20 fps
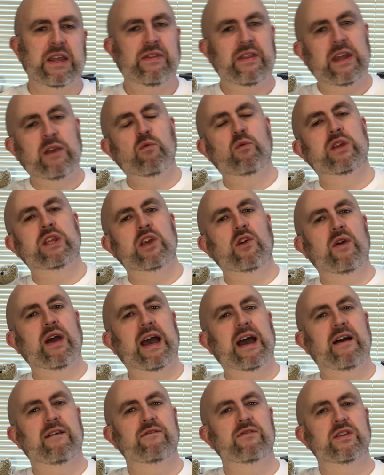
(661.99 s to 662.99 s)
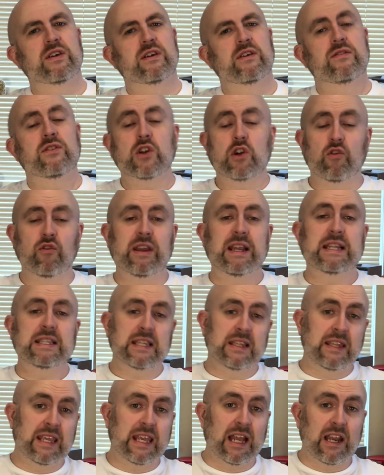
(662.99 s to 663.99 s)
then when you have the greens
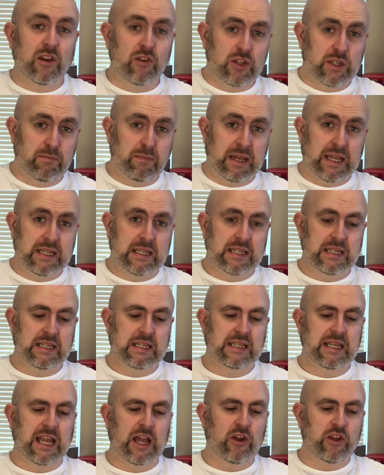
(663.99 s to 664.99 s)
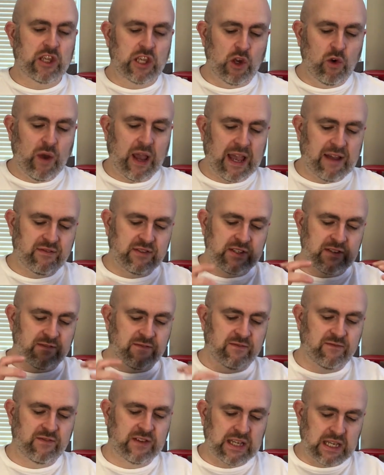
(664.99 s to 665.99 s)
and the yellow spaces, now you have to
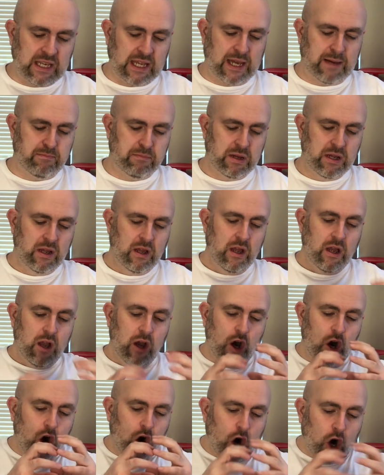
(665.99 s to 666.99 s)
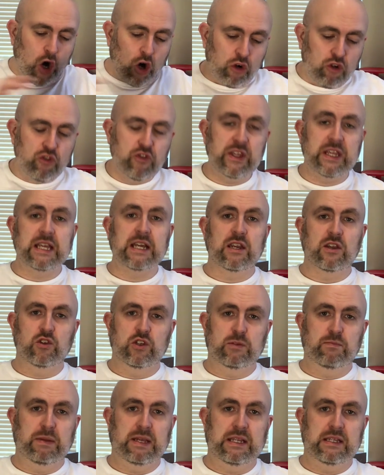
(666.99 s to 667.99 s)
fill up all the yellow
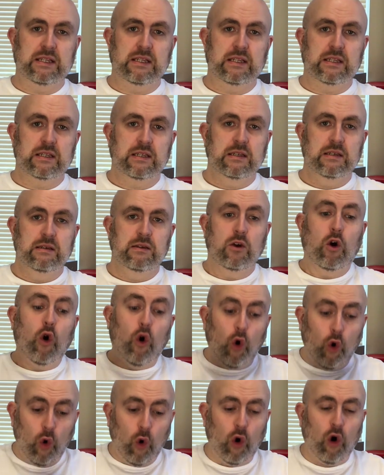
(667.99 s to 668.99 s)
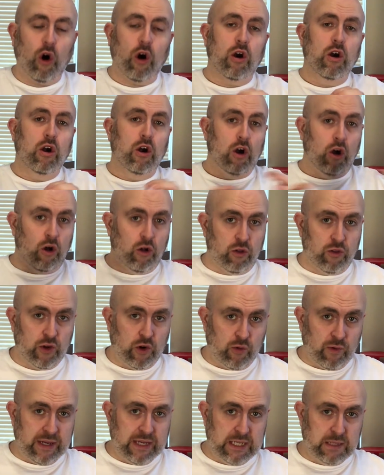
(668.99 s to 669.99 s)
spaces or all the
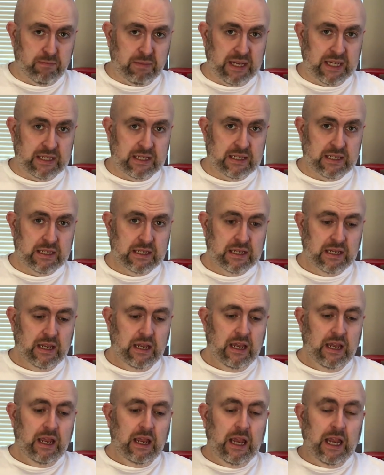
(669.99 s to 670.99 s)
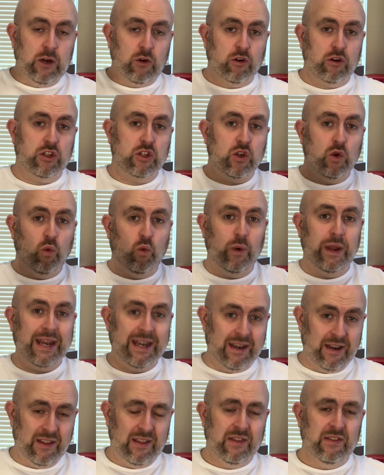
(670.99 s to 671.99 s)
green spaces in order to
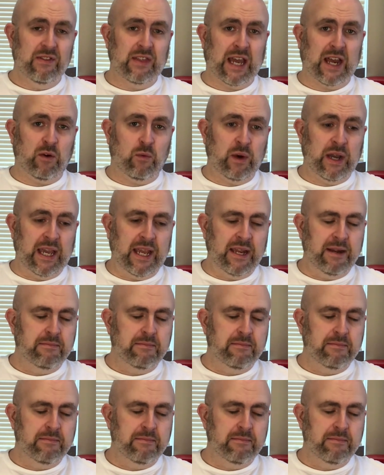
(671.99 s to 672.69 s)
win that way.